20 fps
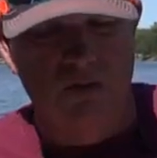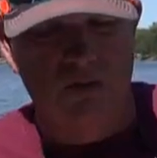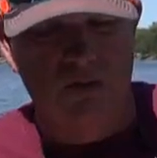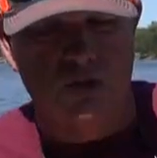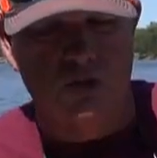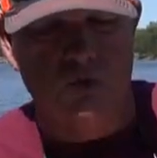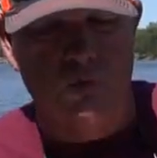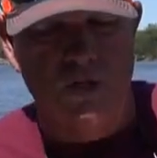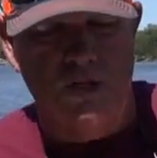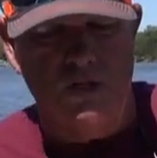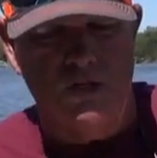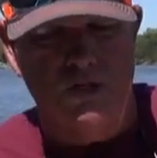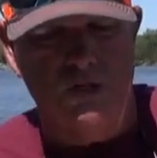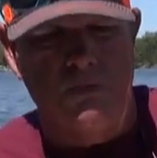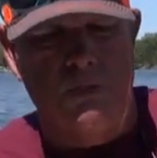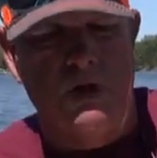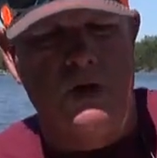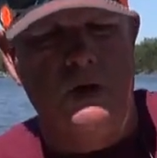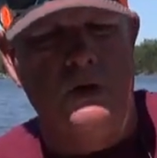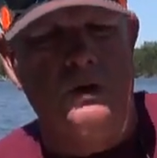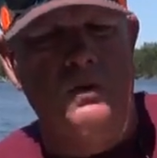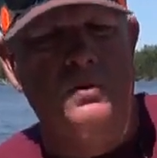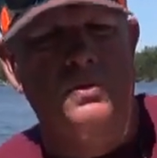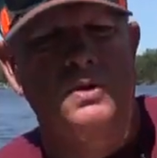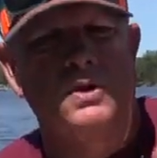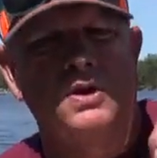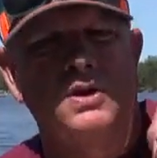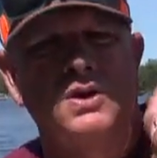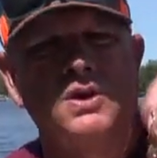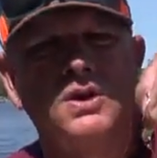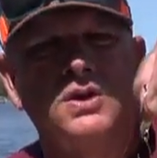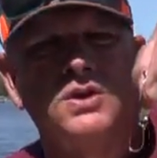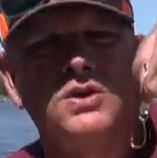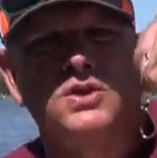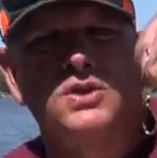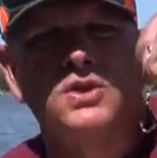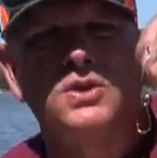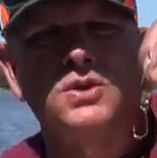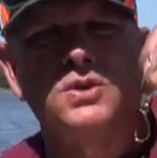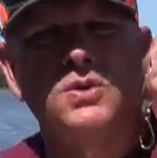switched them all
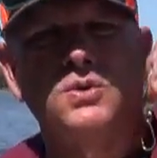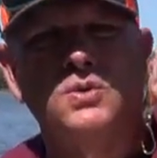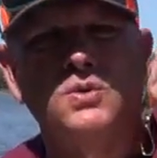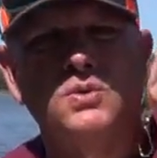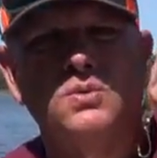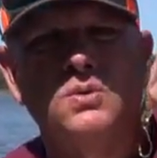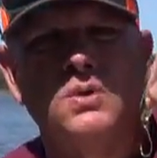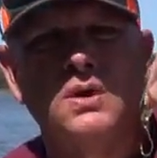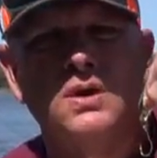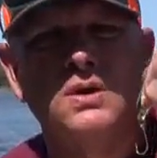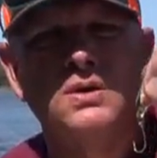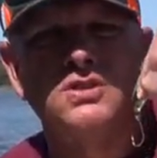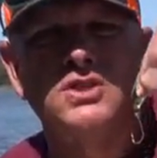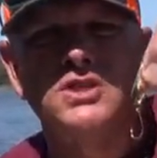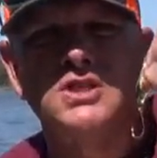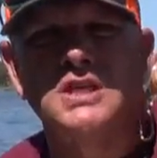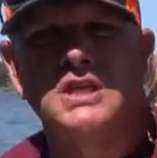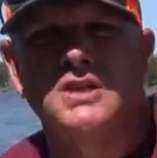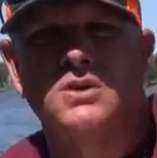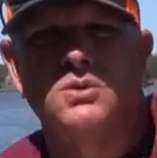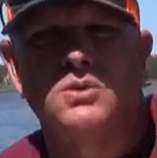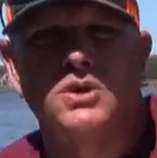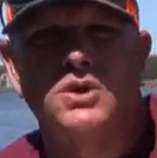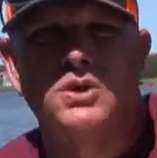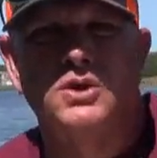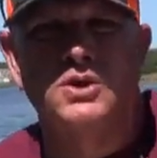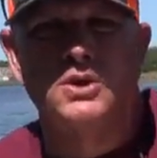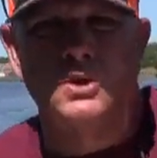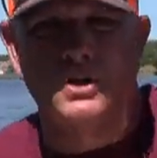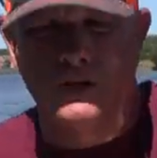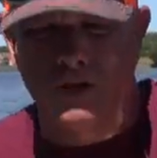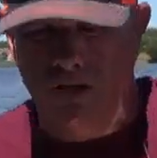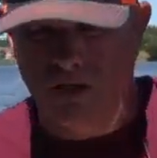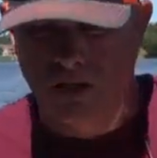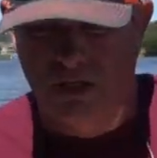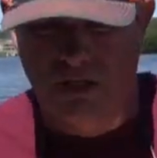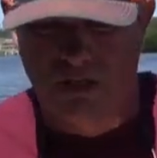to single hooks,